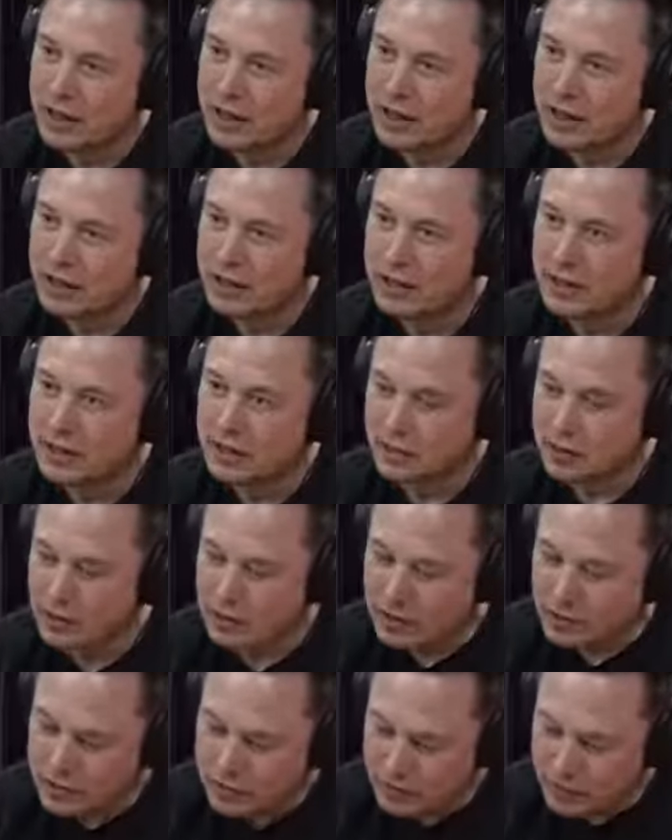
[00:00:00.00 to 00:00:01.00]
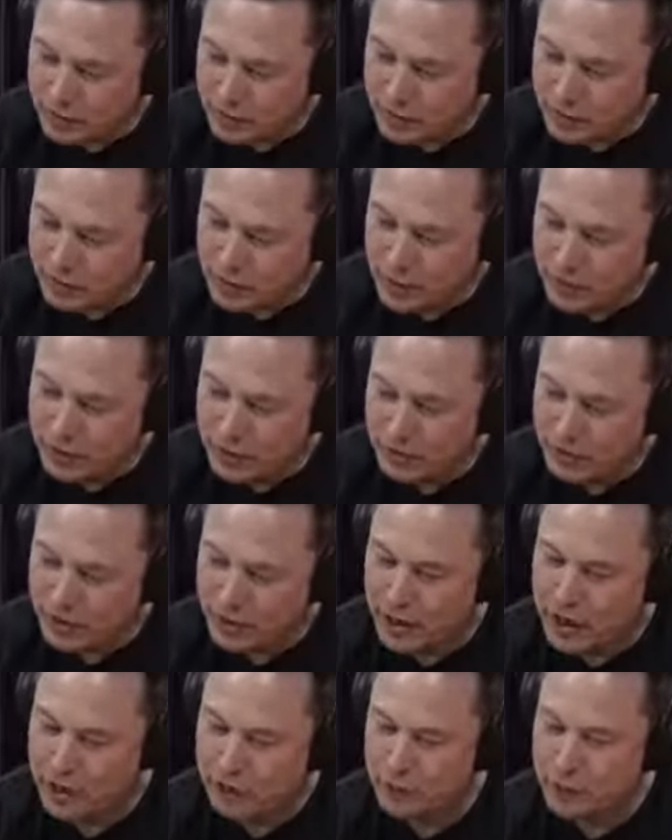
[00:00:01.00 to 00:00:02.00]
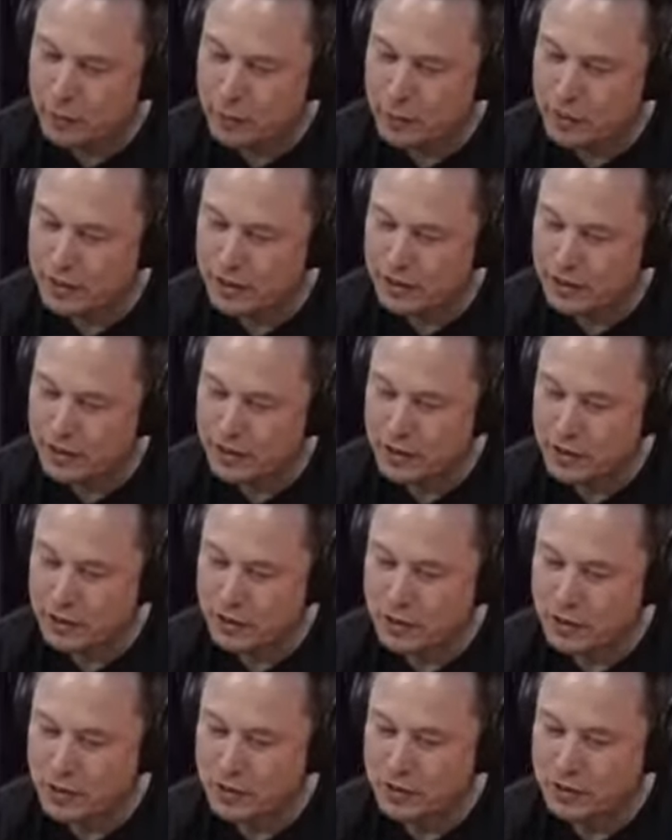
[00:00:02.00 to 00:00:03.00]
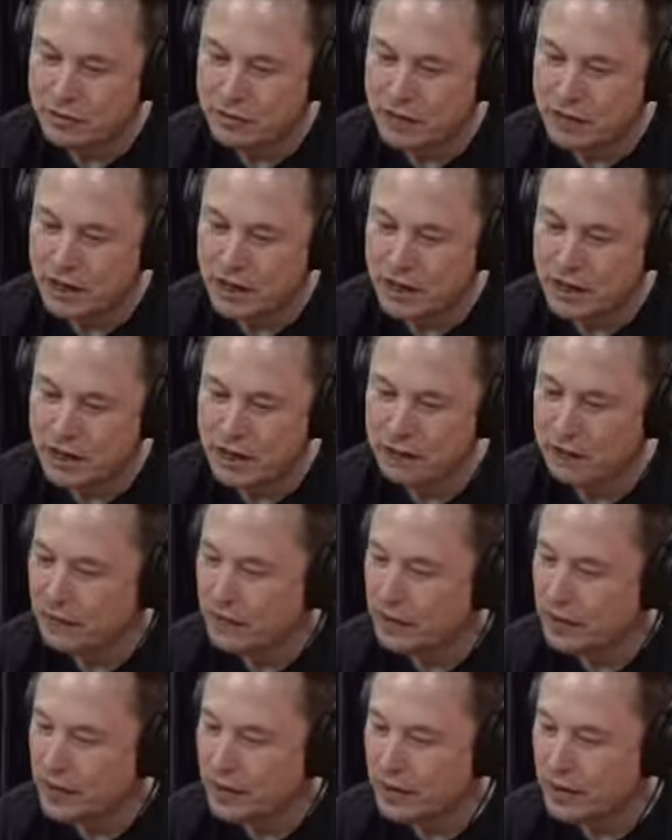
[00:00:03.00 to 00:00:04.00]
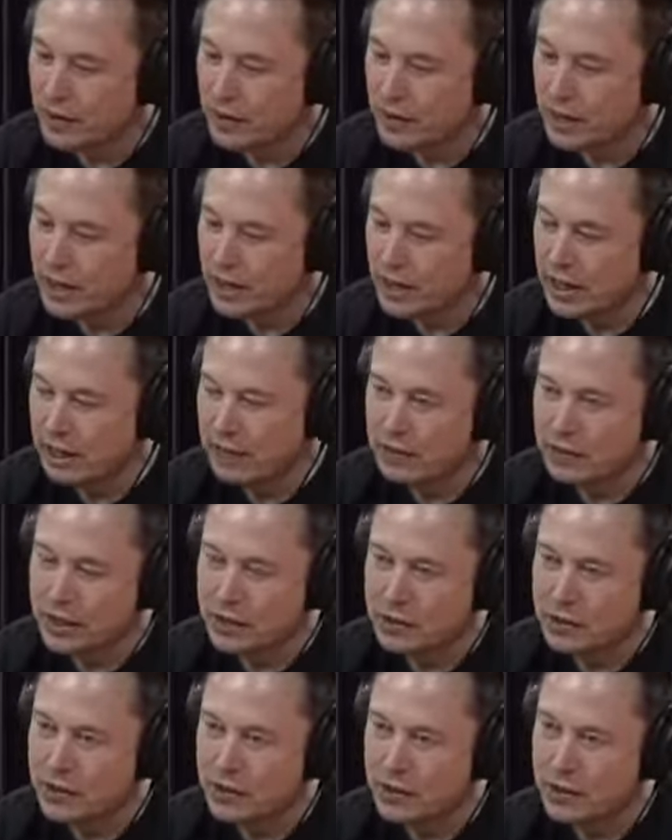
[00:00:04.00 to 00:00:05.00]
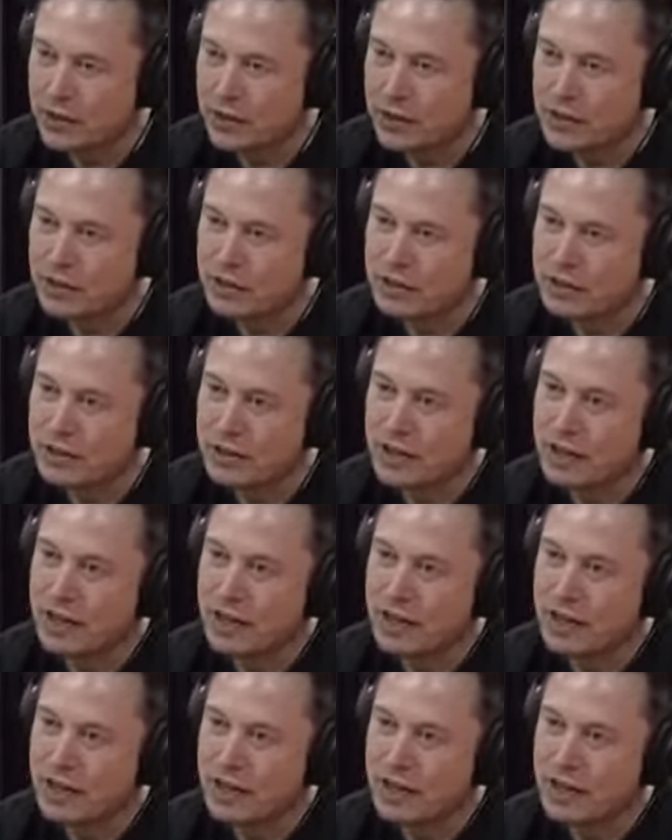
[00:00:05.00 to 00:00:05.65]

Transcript: It's very carefully putting in the electrodes and avoiding any veins or arteries.